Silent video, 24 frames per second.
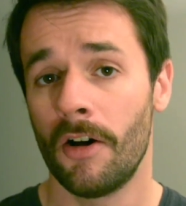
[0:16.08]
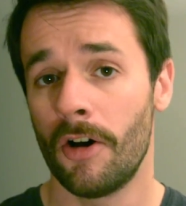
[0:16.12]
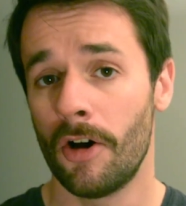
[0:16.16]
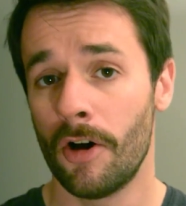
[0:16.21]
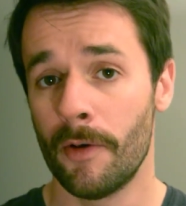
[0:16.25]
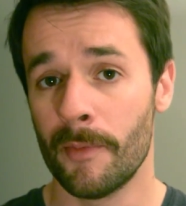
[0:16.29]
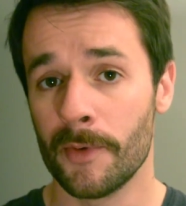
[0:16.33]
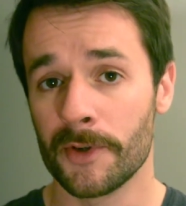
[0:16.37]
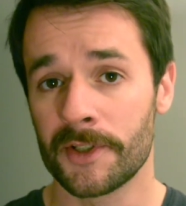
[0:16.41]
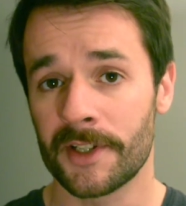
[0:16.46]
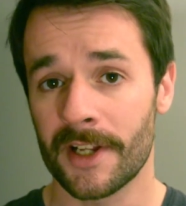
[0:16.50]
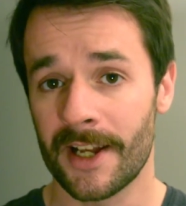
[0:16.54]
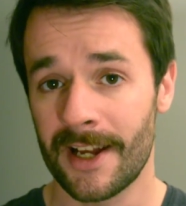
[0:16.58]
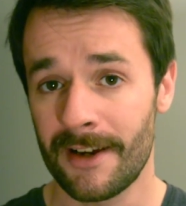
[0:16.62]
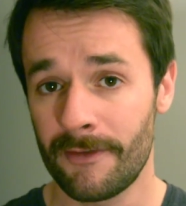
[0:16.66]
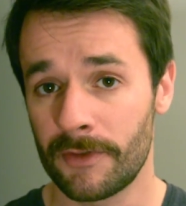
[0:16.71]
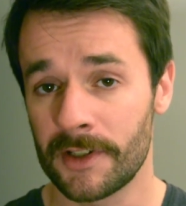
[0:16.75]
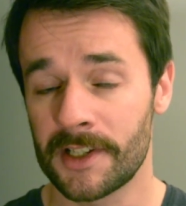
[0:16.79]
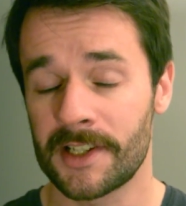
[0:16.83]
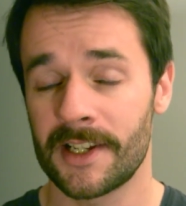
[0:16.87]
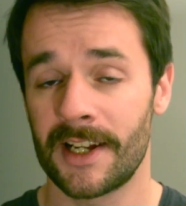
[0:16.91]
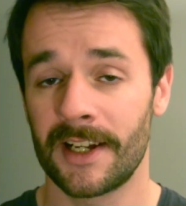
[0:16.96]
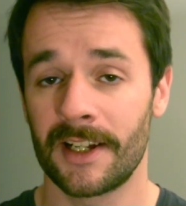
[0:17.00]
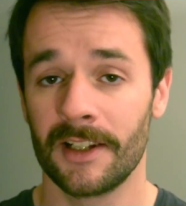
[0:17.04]
Almost
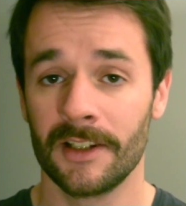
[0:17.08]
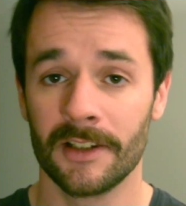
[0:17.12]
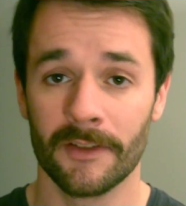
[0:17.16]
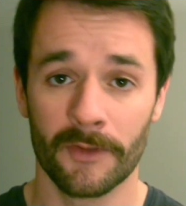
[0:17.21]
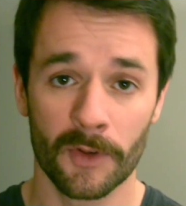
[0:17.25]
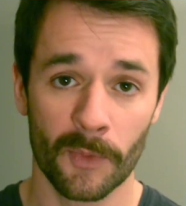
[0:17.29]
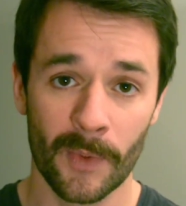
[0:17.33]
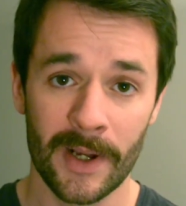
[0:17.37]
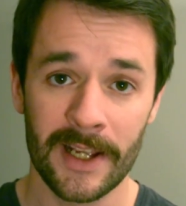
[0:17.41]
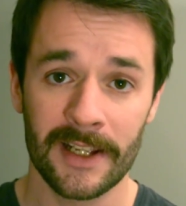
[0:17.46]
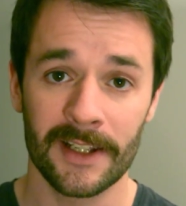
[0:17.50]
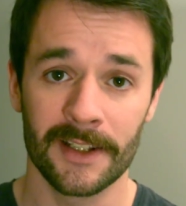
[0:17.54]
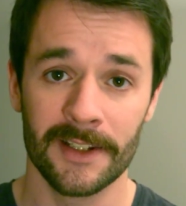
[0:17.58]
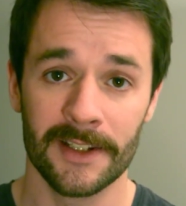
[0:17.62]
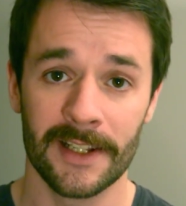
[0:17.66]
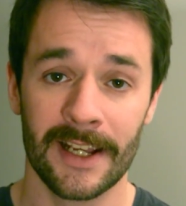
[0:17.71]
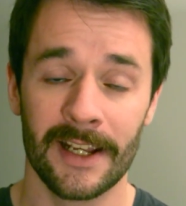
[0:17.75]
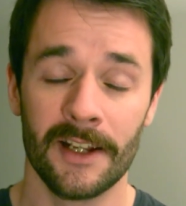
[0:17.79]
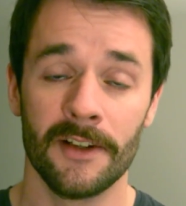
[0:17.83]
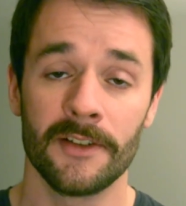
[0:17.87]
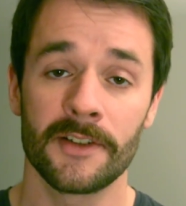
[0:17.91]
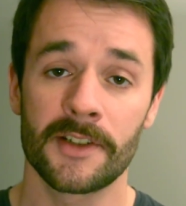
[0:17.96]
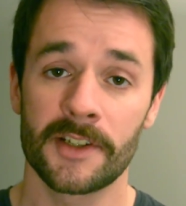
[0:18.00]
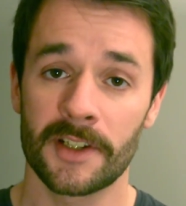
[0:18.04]
every second of the waking
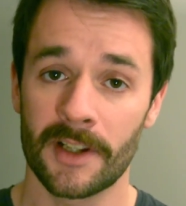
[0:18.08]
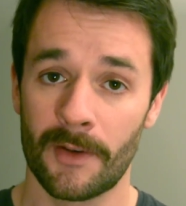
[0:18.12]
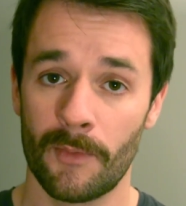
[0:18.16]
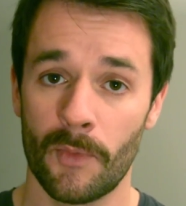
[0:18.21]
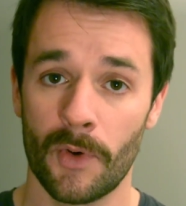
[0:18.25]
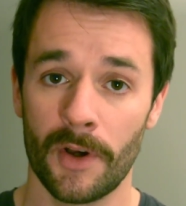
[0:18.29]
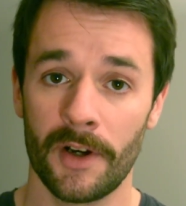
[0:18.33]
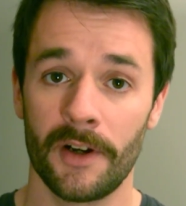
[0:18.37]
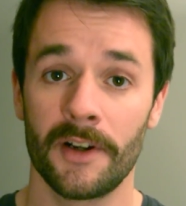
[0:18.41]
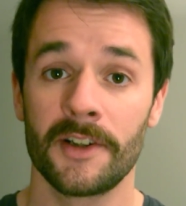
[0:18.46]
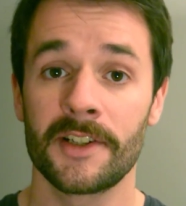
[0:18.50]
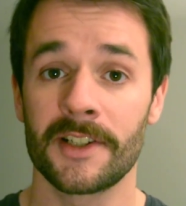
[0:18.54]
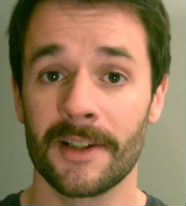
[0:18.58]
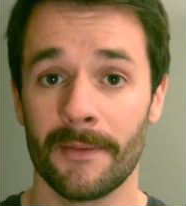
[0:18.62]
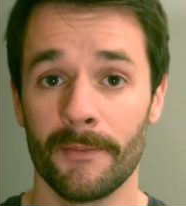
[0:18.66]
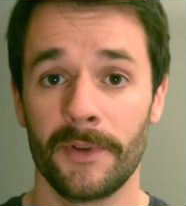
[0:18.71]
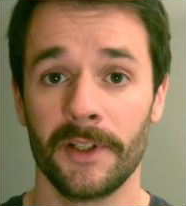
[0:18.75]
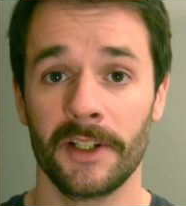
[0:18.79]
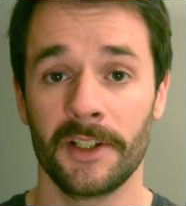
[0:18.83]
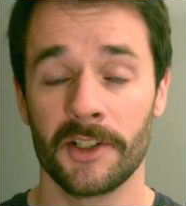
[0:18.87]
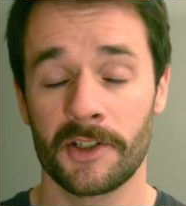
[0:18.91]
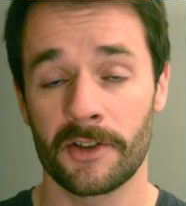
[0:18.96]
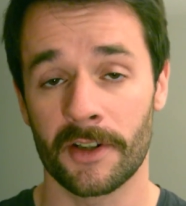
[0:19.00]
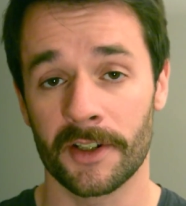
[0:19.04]
day, someone or
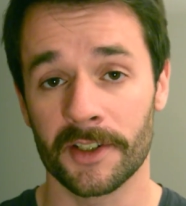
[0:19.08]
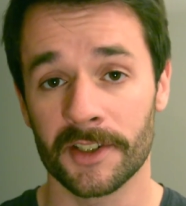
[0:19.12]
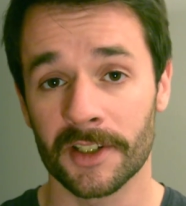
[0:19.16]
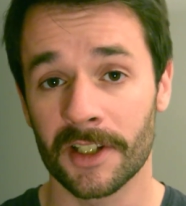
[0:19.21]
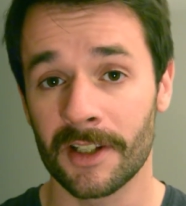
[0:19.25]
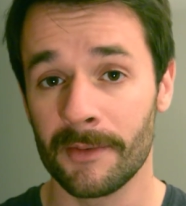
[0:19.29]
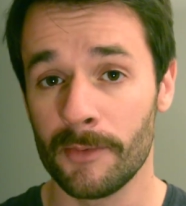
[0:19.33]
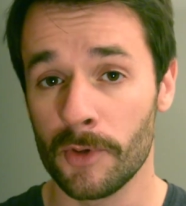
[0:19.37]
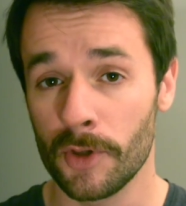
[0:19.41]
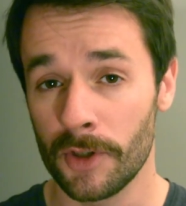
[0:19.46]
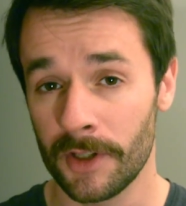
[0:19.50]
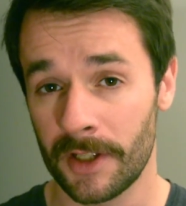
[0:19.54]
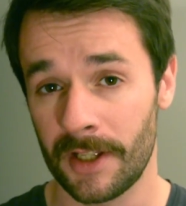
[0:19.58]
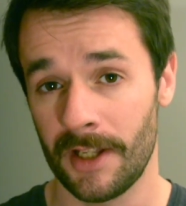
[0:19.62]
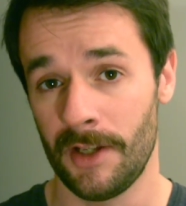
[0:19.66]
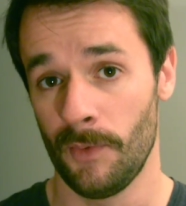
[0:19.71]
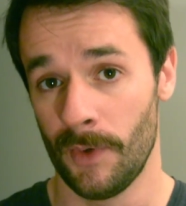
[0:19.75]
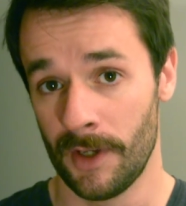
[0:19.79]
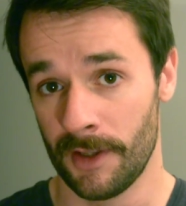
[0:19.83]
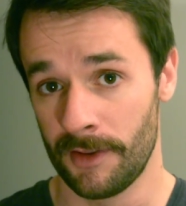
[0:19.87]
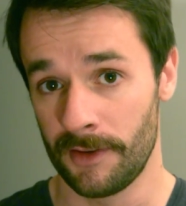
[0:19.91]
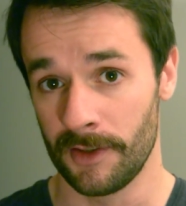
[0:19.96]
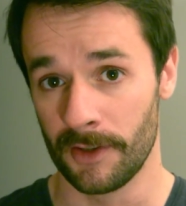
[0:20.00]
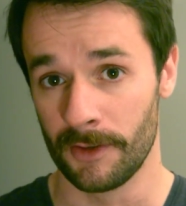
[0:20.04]
something is trying to communicate
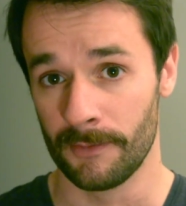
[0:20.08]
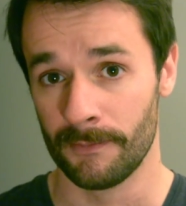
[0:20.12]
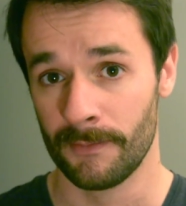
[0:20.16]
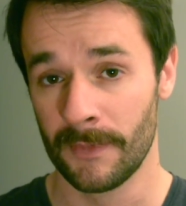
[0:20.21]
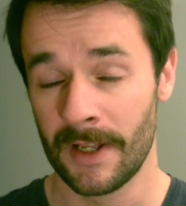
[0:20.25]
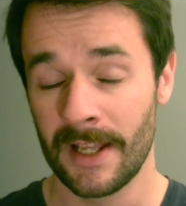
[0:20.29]
with you.